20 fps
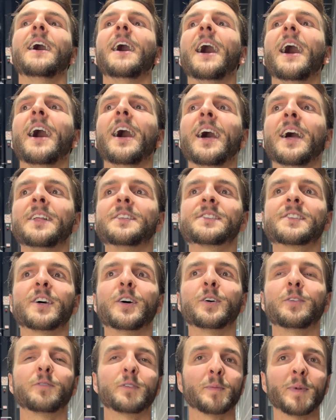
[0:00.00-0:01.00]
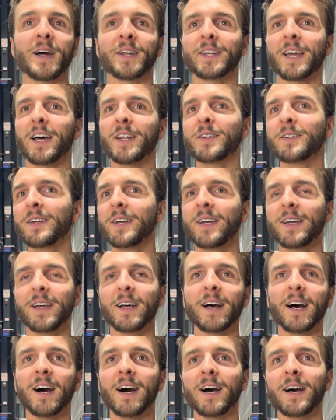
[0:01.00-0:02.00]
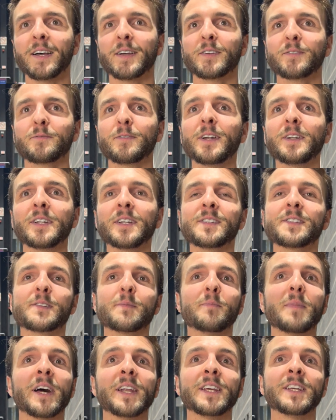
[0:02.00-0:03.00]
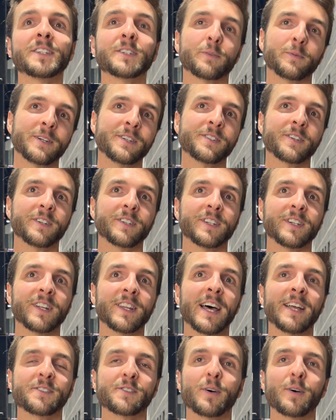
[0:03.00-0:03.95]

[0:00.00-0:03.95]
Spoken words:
And so Vermont got funded some money to research into that.